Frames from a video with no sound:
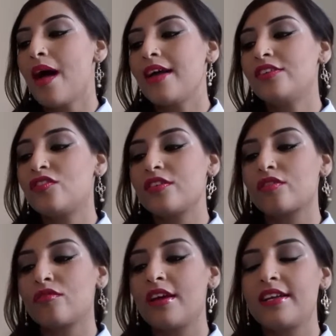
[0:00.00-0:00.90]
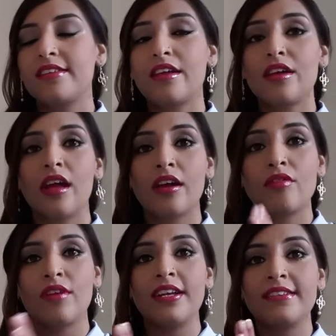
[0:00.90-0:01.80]
that is just great it's a,
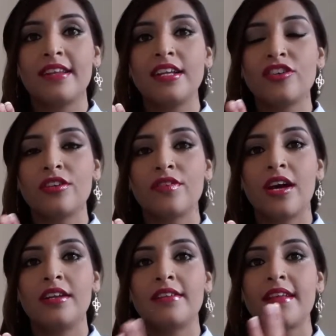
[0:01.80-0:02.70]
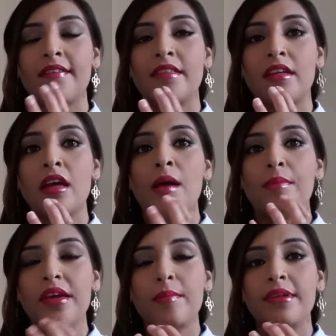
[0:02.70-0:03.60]
a great selection of colours and the
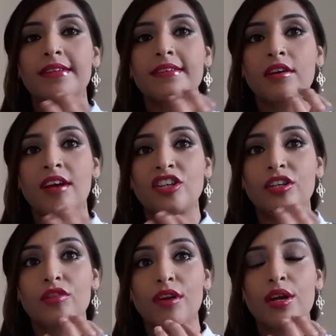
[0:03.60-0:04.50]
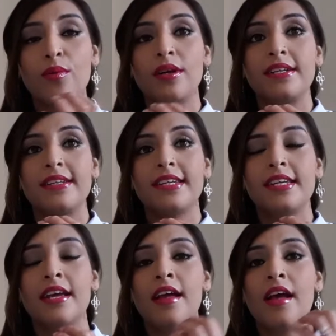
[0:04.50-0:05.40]
pigments are actually great
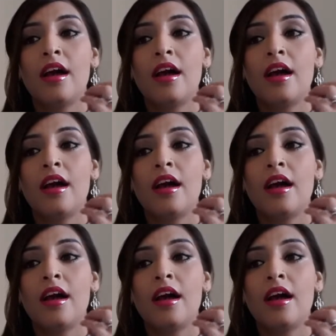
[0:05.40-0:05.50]
quality